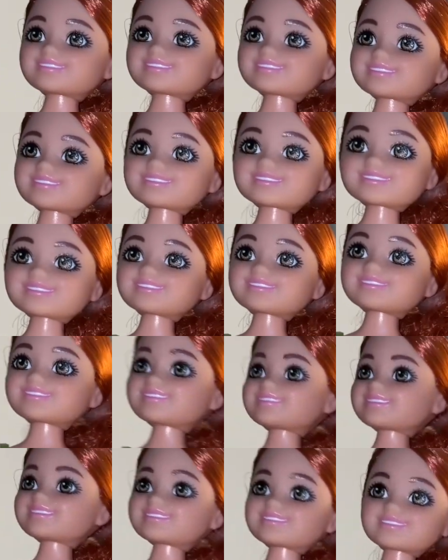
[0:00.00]
and she's
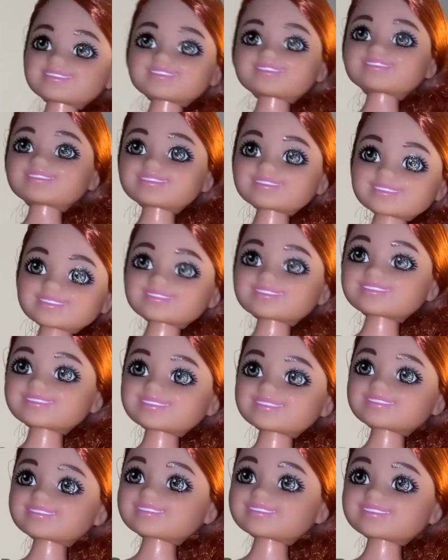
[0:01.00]
also wearing this
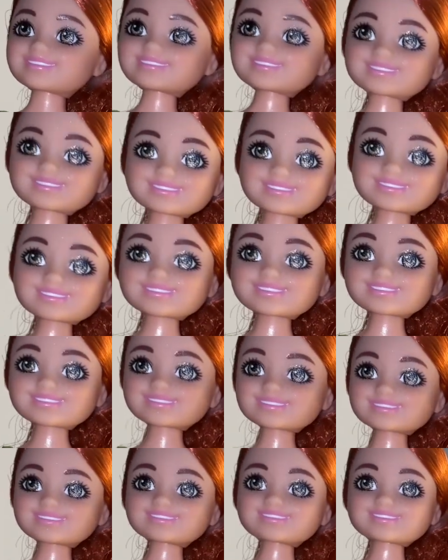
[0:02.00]
beautiful,
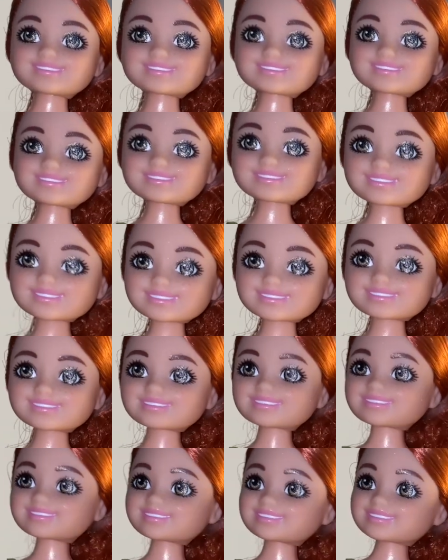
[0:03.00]
beautiful flower
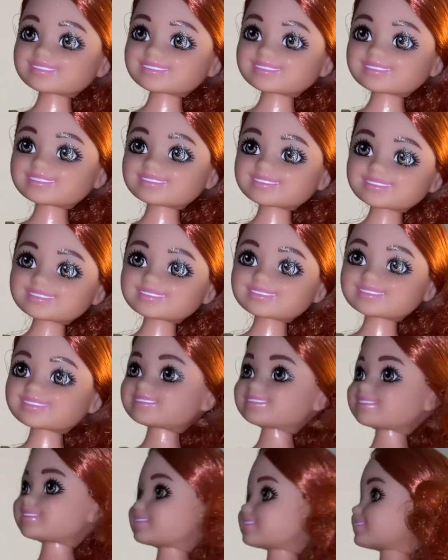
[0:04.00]
dress.
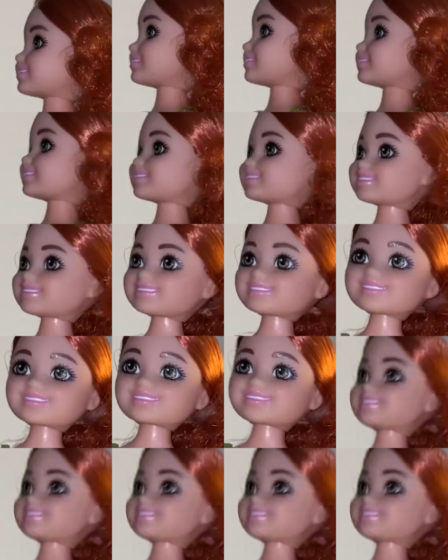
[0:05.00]
Daisy dress, I think.